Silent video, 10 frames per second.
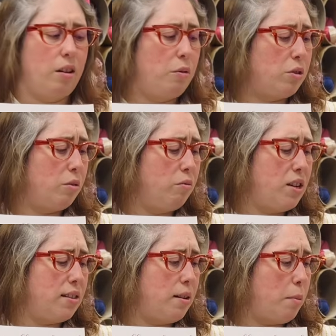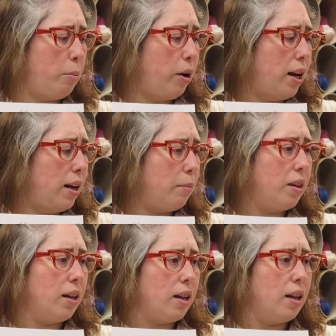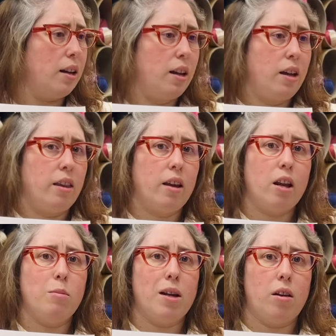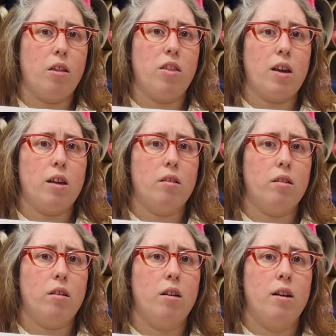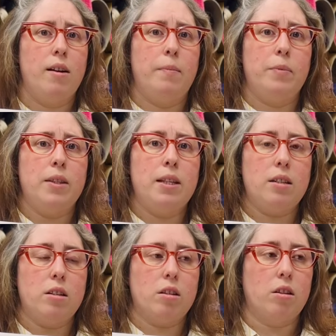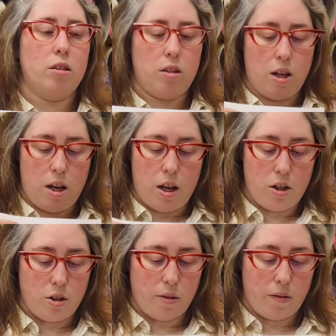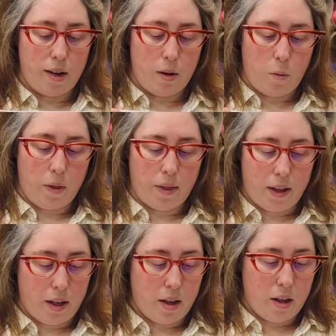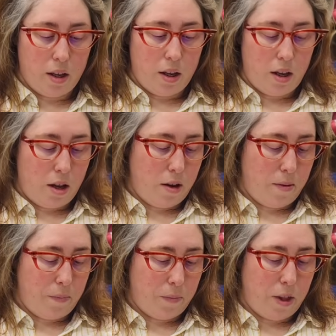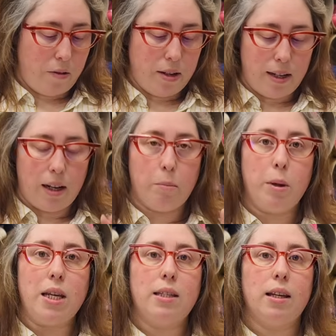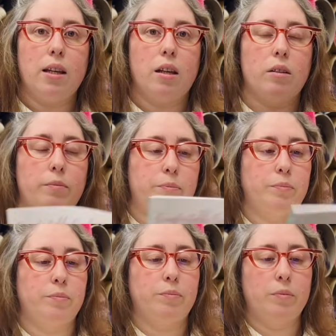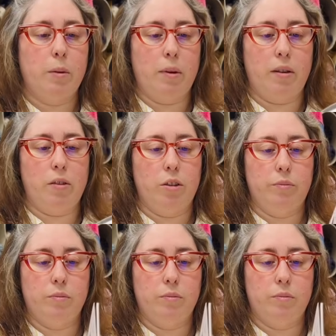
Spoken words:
For some reason in my brain I'm thinking they're going to be a lot thicker than knitted socks. And do I really want that? There is like a basic... Let me have a look.